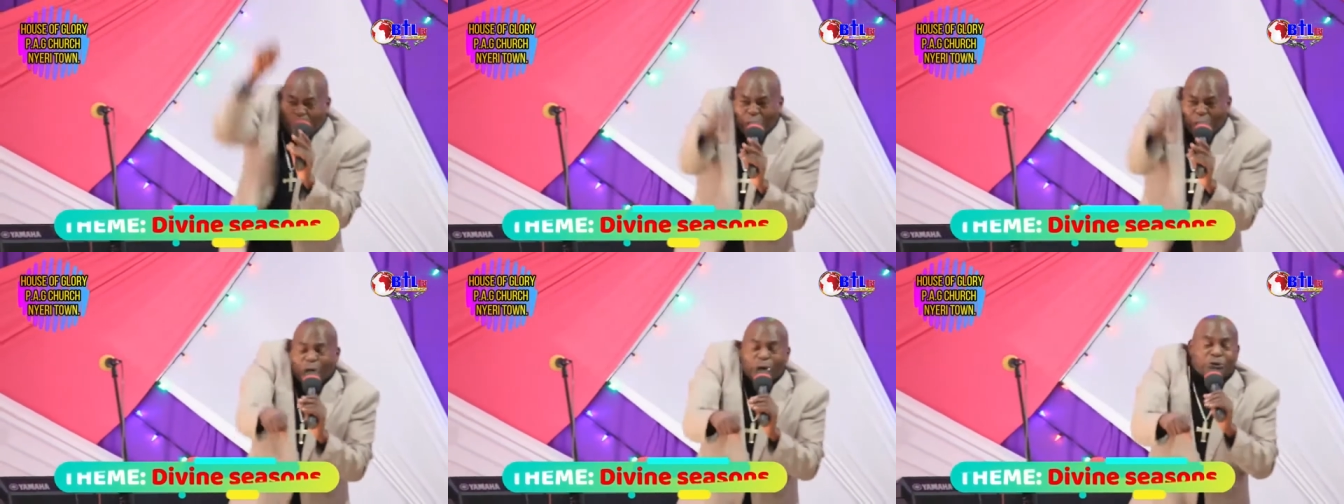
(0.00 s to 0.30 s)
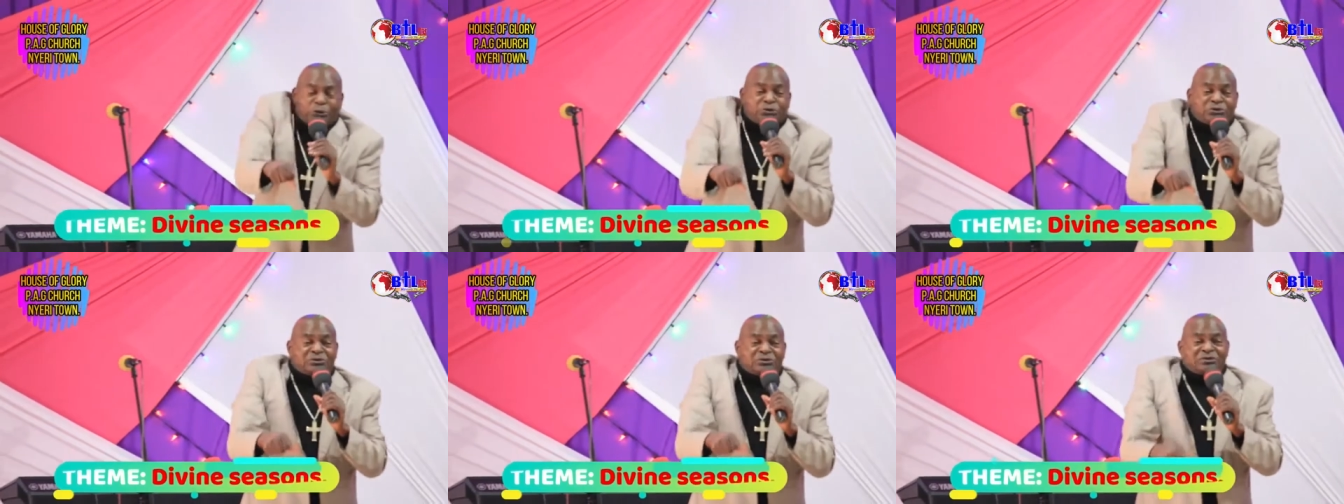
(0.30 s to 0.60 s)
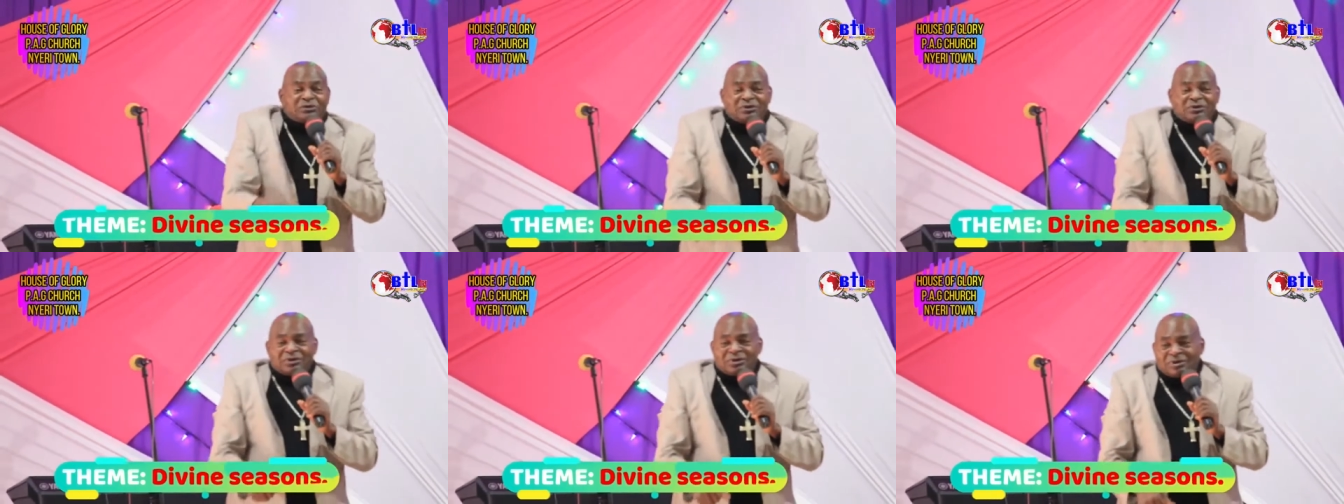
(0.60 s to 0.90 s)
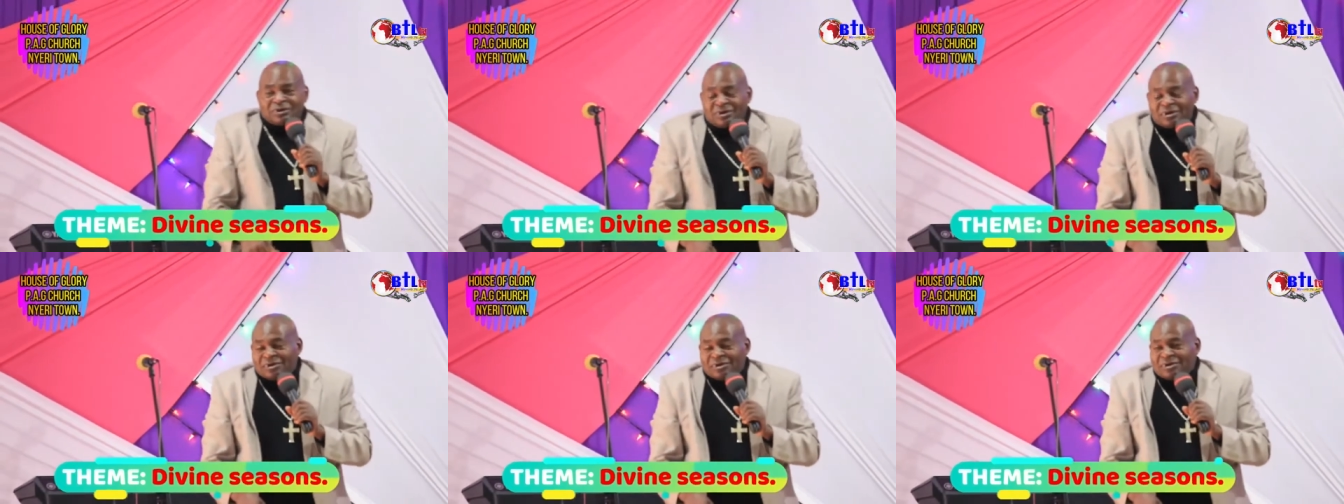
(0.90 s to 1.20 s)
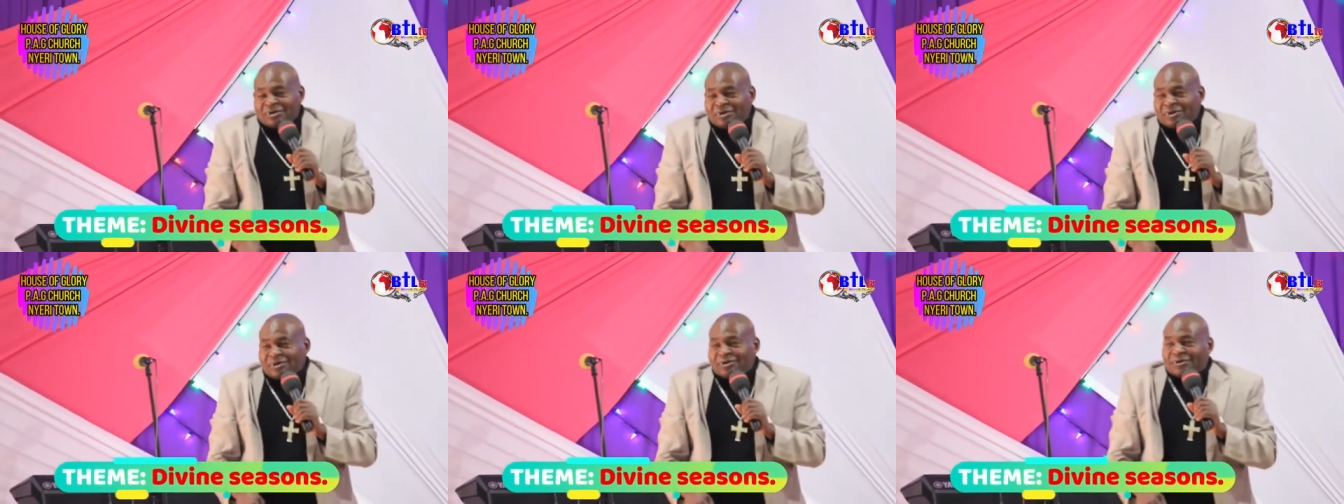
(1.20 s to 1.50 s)
knew
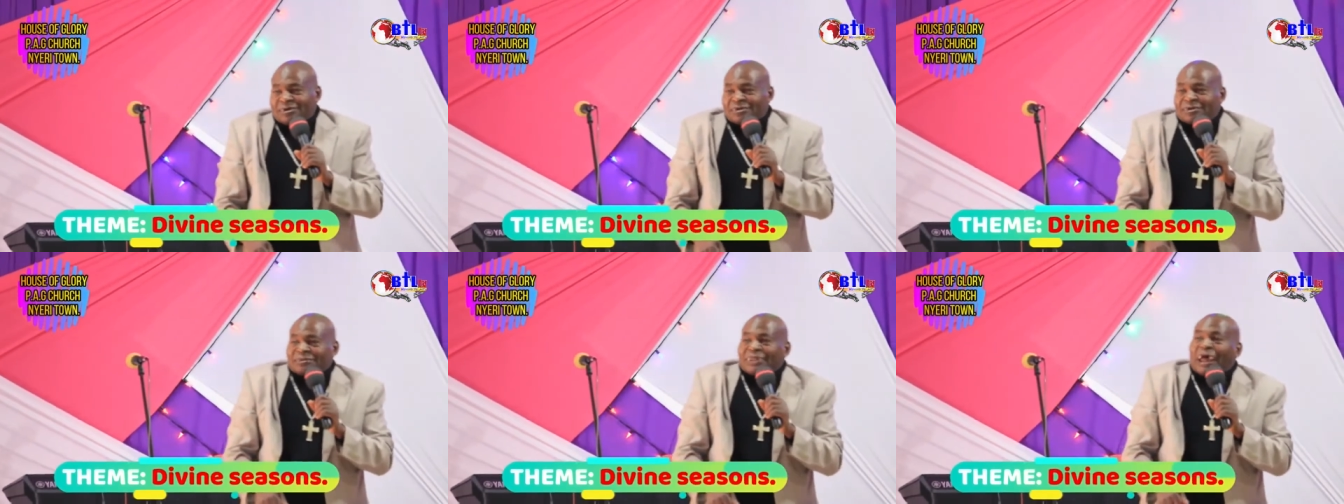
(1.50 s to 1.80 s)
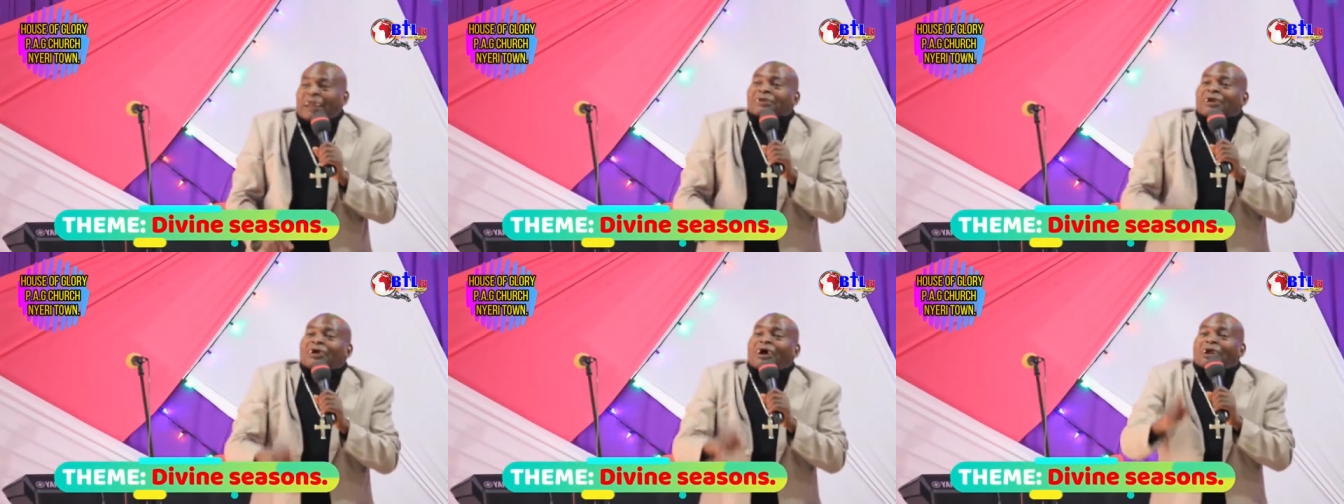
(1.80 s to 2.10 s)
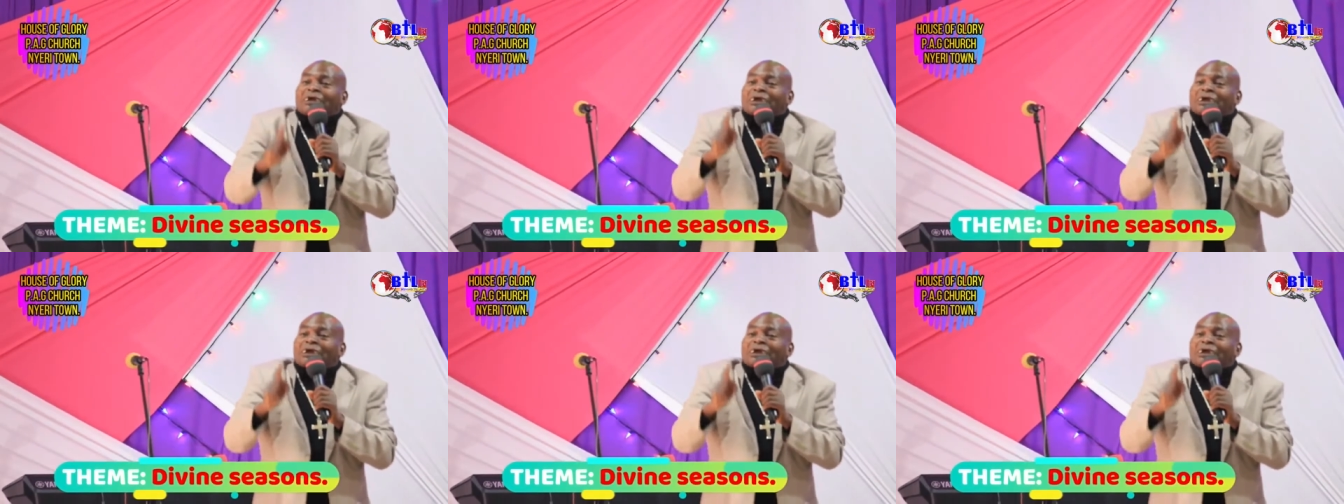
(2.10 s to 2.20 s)
that